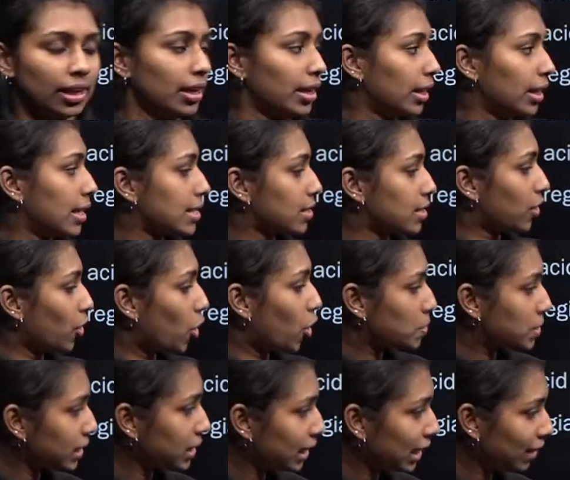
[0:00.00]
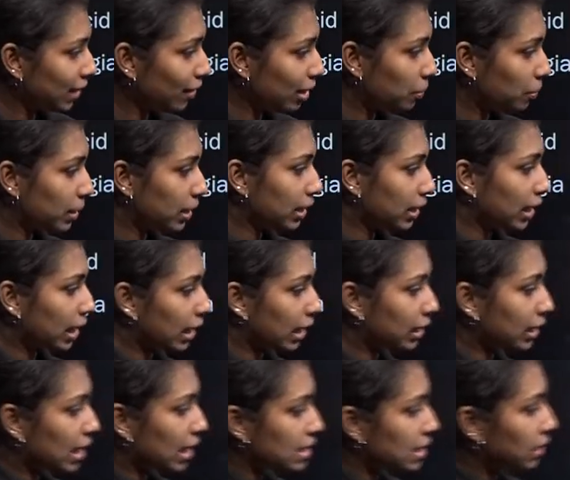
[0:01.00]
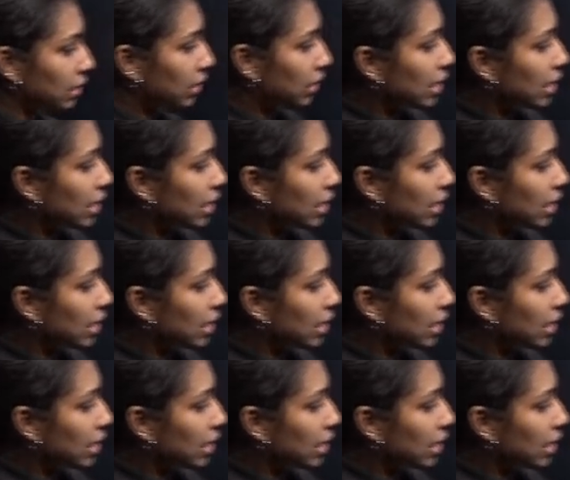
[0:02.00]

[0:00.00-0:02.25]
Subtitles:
Yes, option D will be the correct answer, that